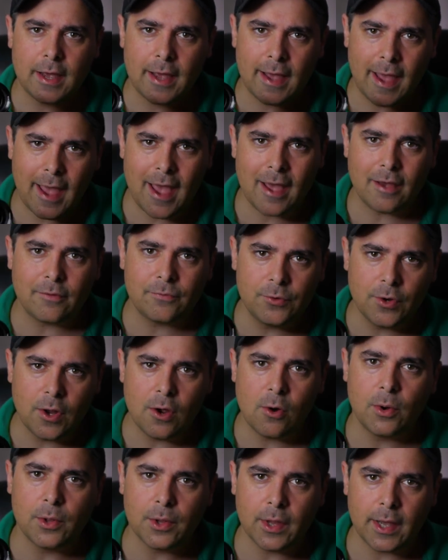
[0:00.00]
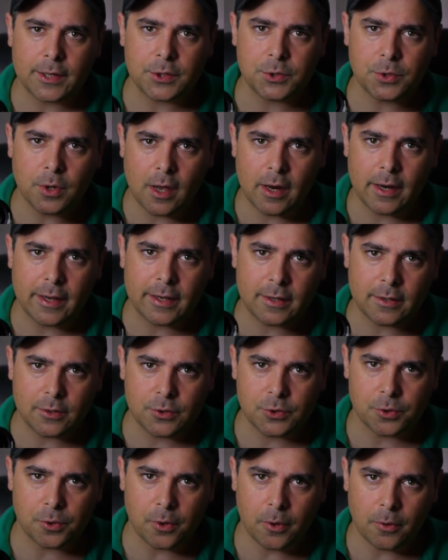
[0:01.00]
have no electronic
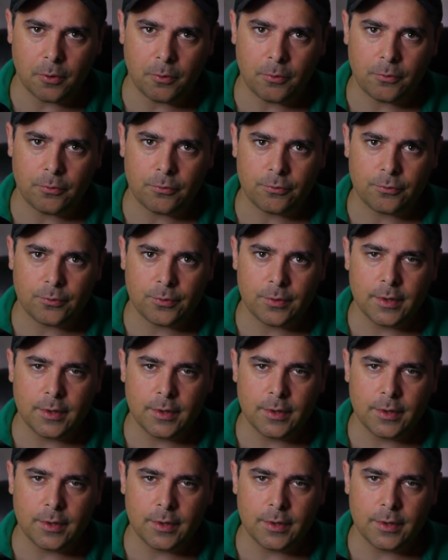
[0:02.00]
controls.